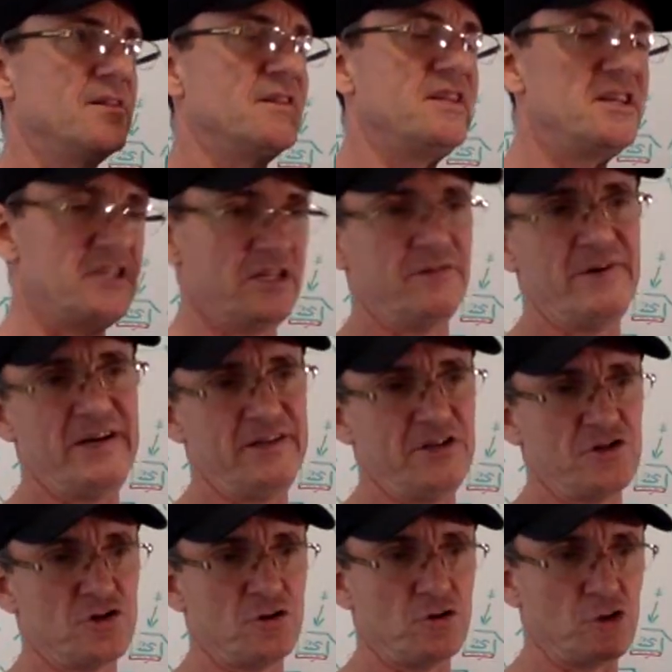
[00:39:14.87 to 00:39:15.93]

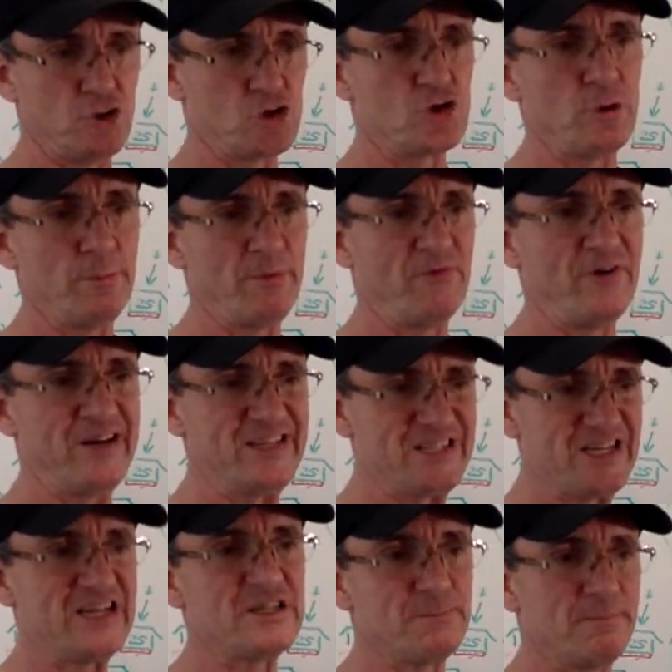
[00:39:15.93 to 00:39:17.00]
disadvantage to do Shopify
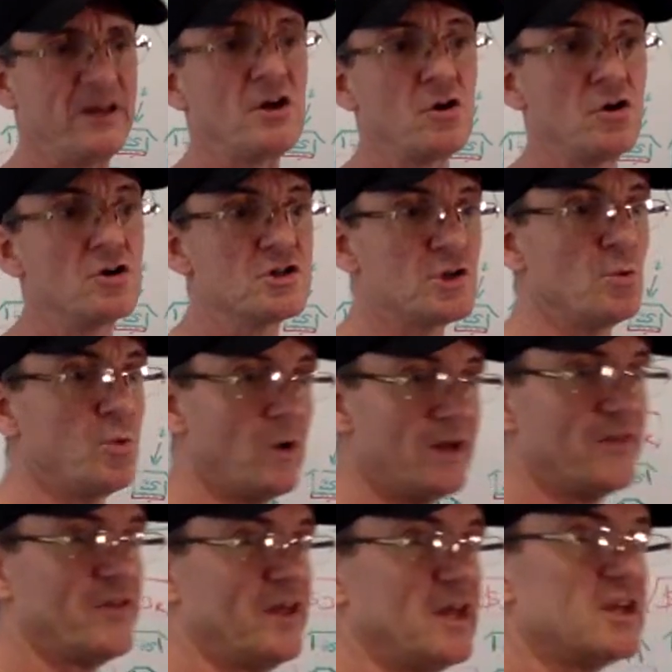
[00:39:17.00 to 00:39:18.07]
just because of
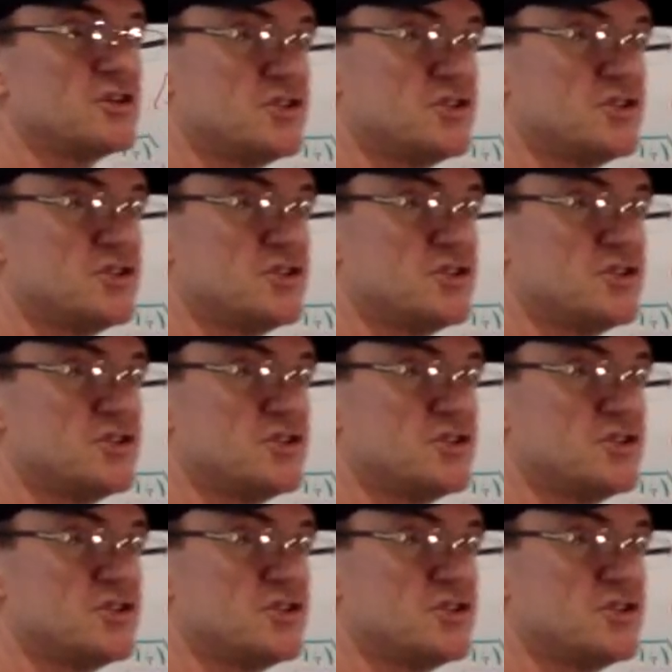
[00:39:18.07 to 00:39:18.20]
one thing.